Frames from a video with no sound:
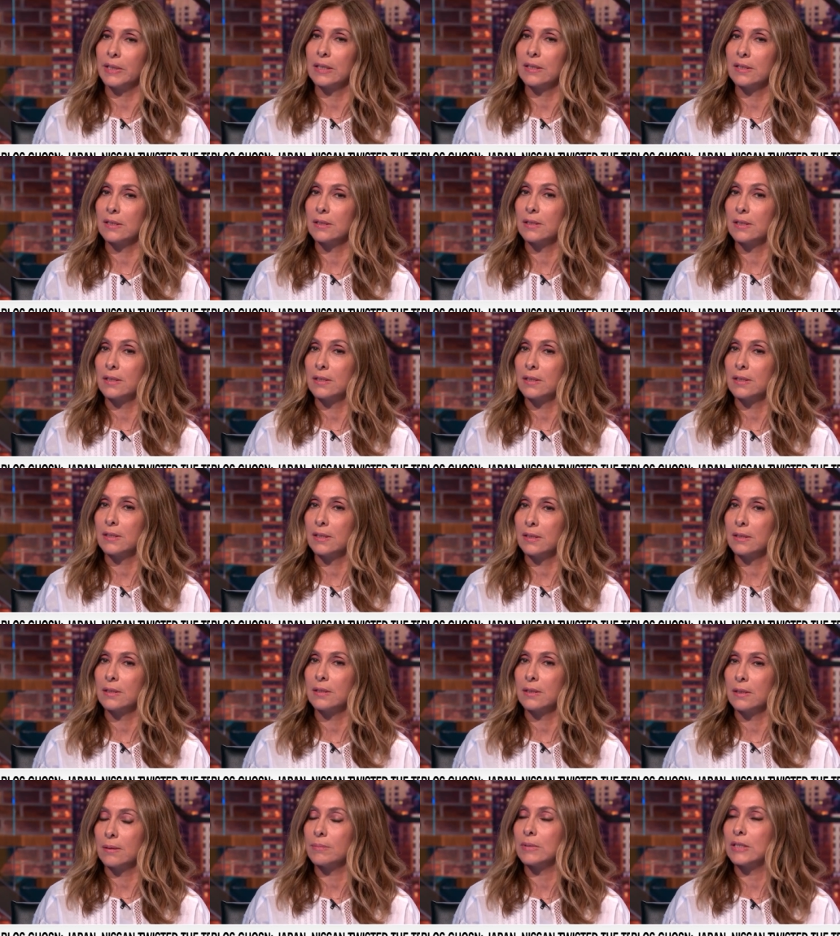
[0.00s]
because their
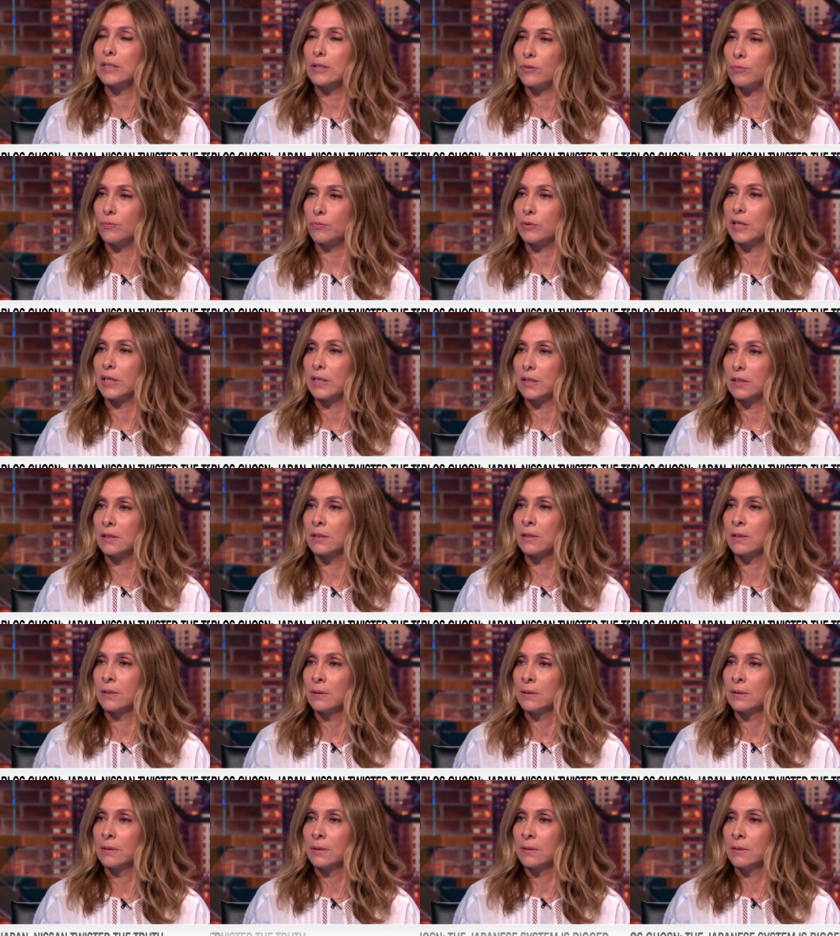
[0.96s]
system is rigged
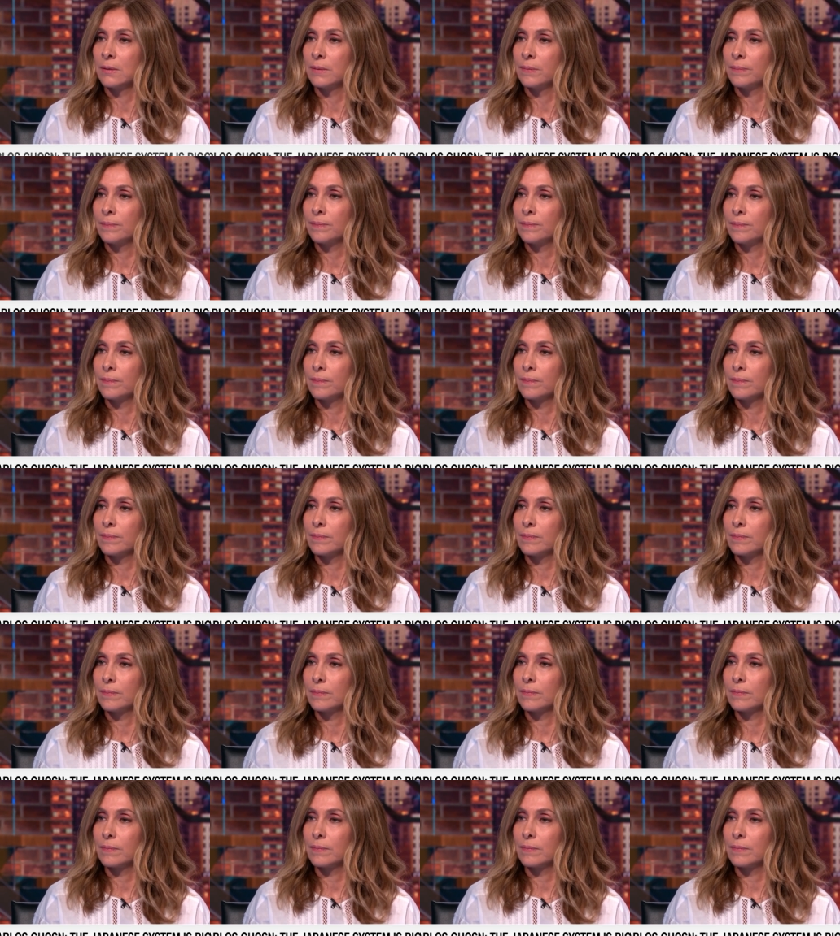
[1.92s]

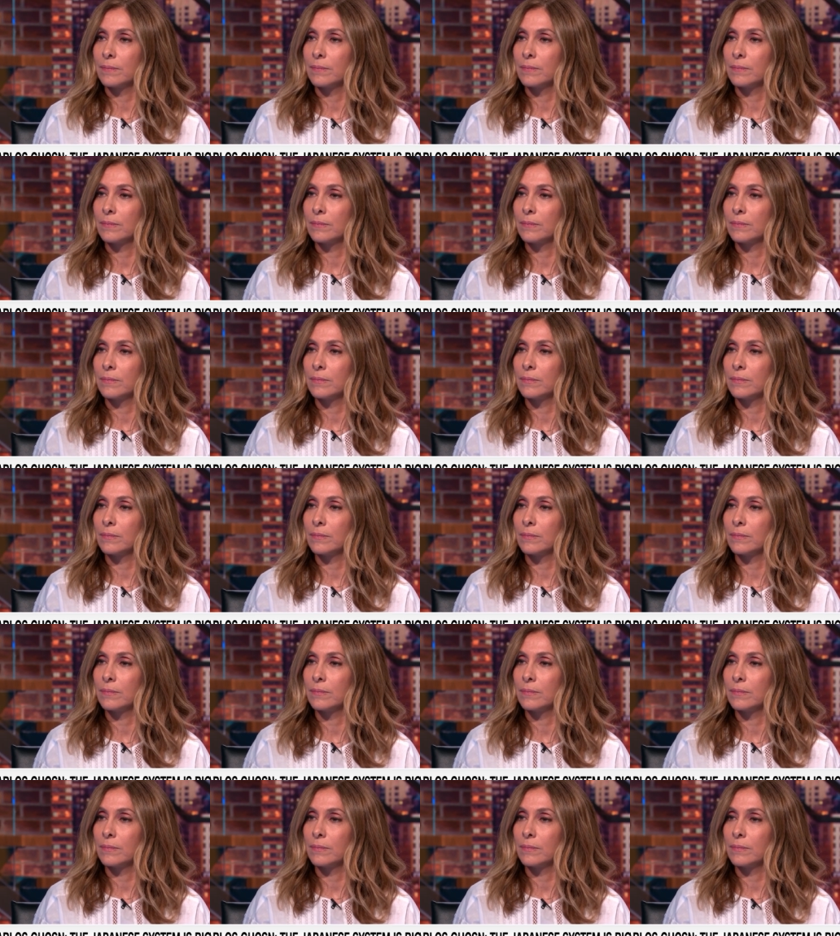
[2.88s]
you know,